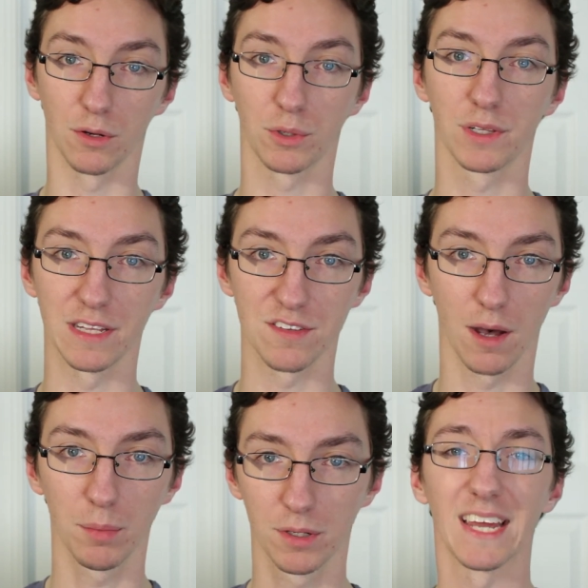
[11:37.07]
cleans
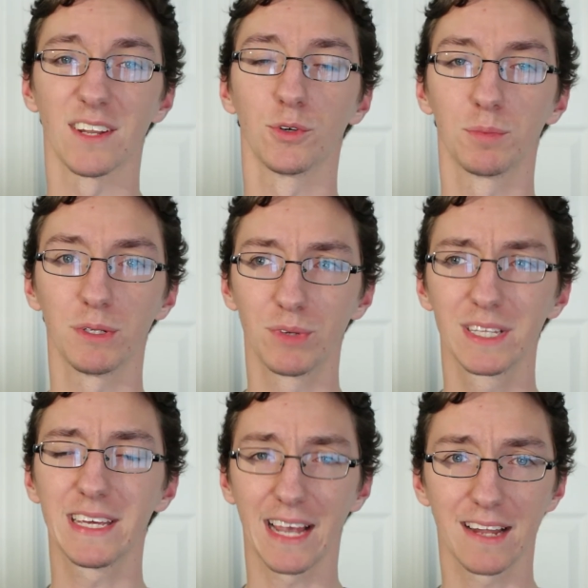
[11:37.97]
up. And it would be
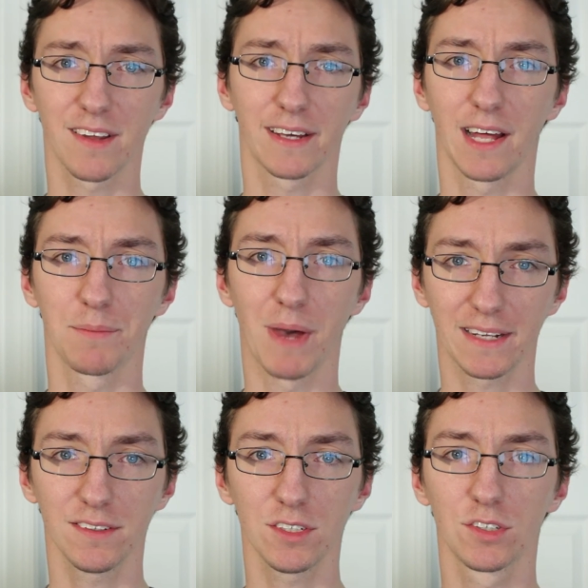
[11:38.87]
really
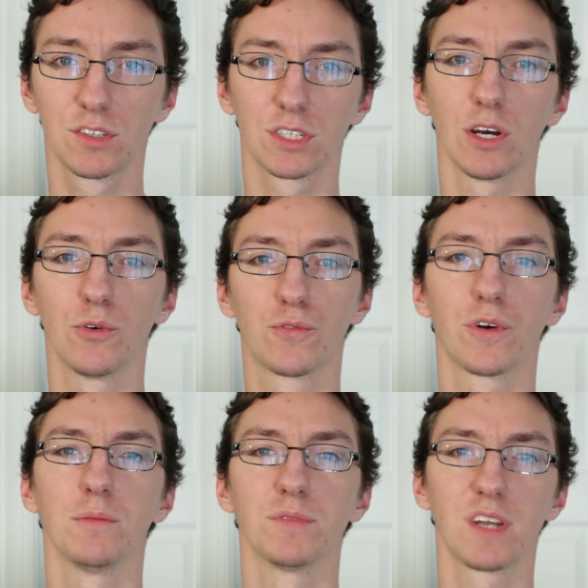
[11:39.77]
anticlimactic to go
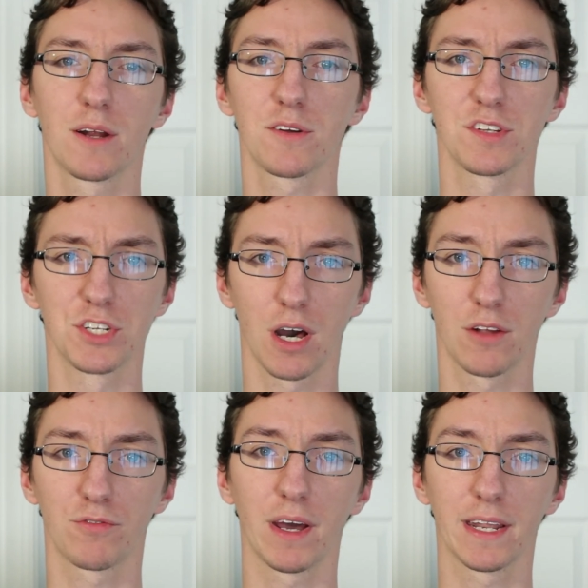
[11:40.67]
from Daenerys and
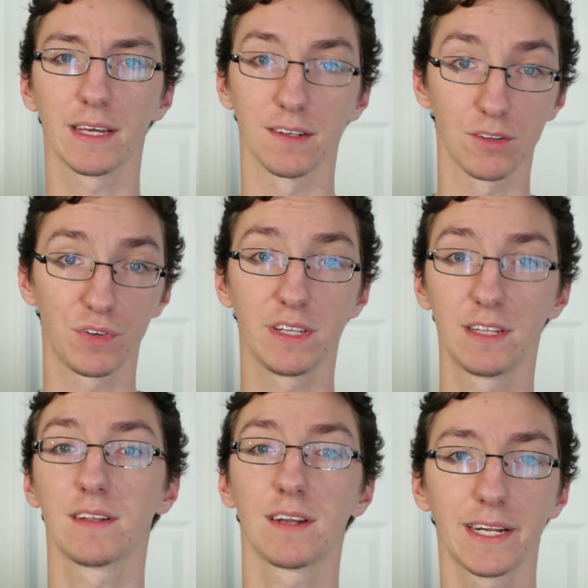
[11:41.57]
Jon fighting and
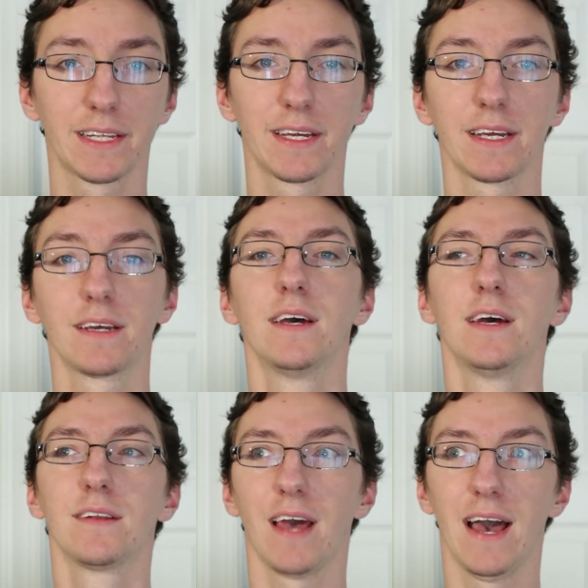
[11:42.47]
defeating the Night King
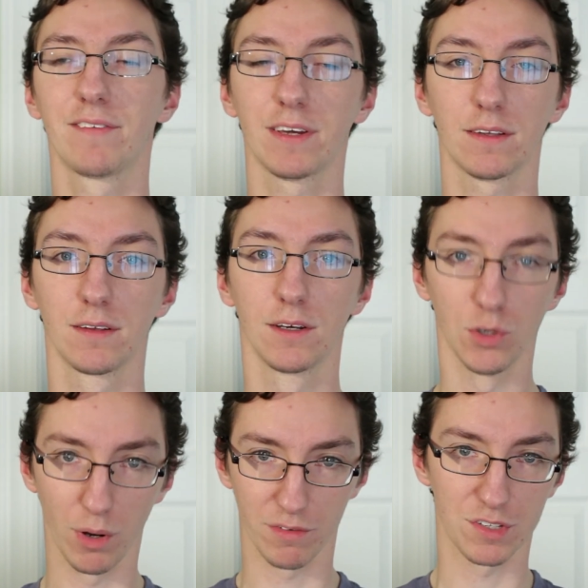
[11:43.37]
to having
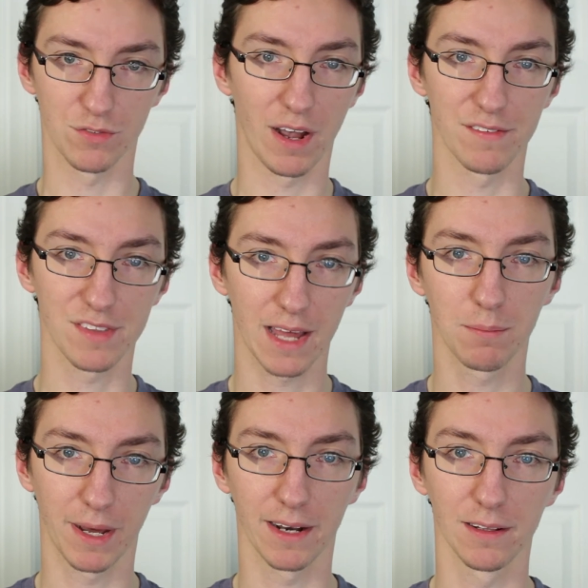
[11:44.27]
whoever survives
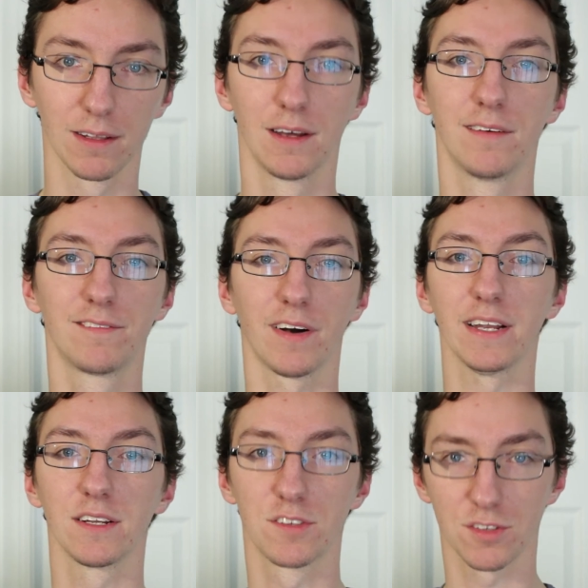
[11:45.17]
that battle
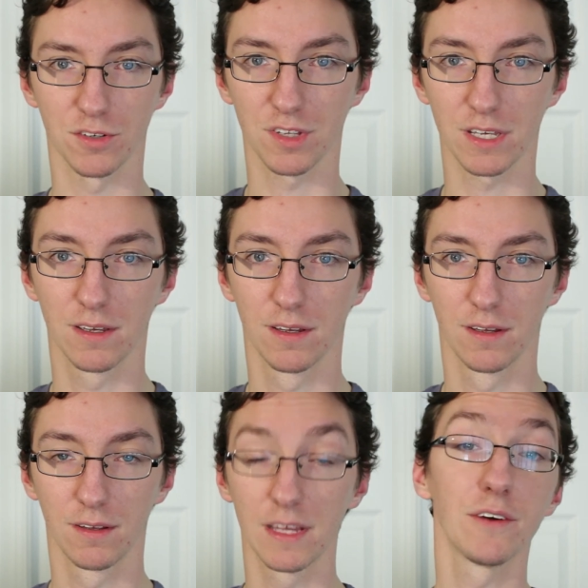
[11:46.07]
fight Cersei.
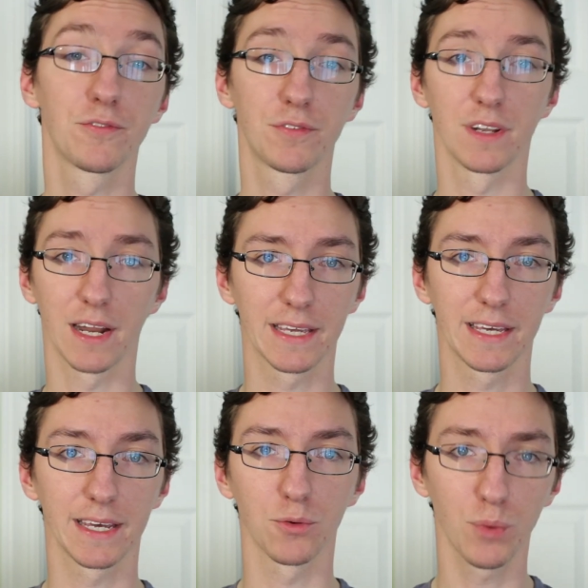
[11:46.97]
If the Night
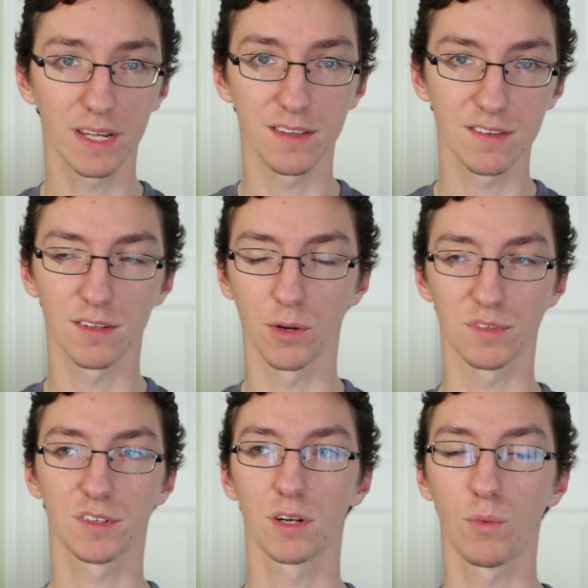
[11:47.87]
King wins, no
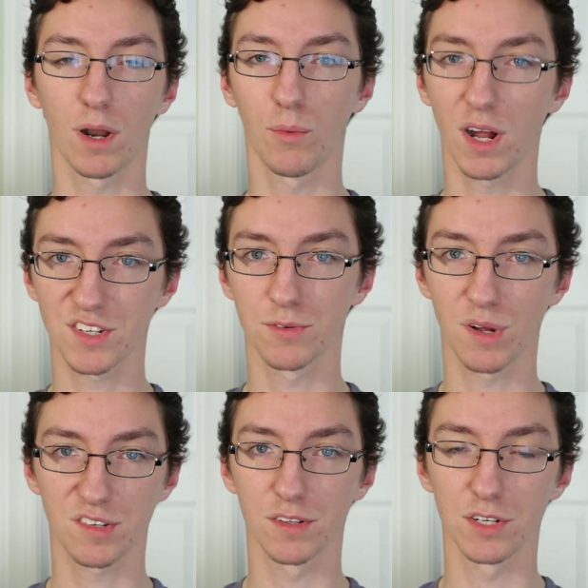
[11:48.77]
one's going to want to watch the
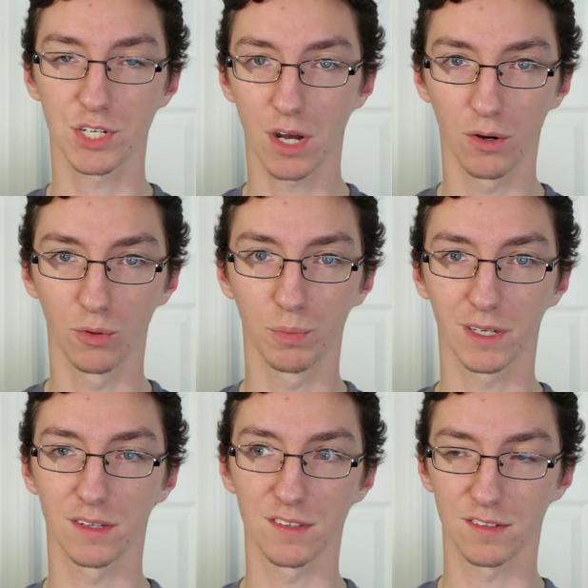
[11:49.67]
rest of the show
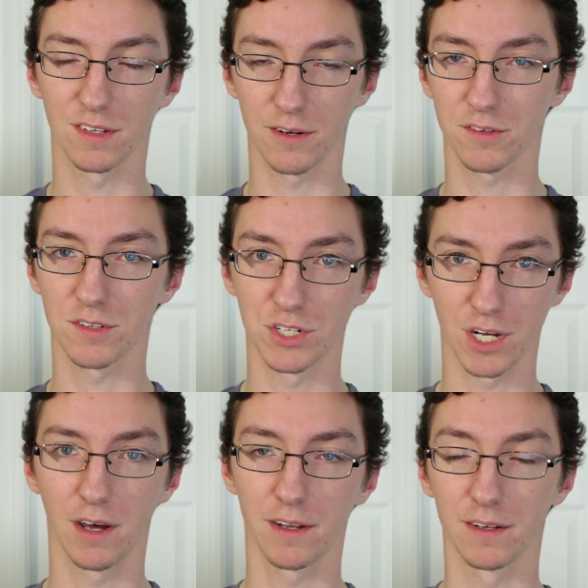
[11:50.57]
because Daenerys and
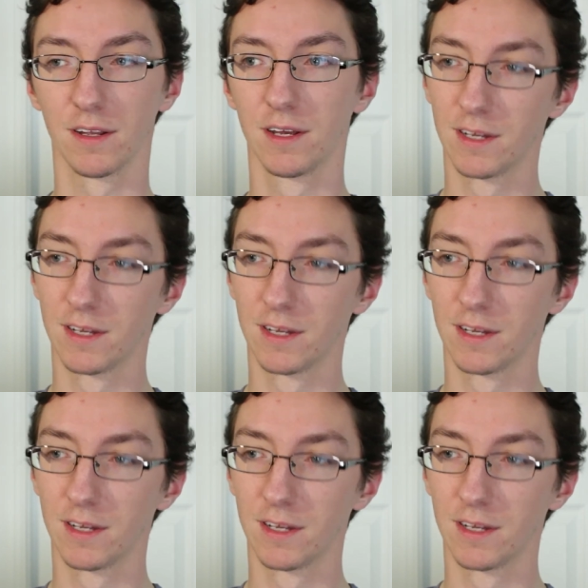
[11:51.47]
Jon and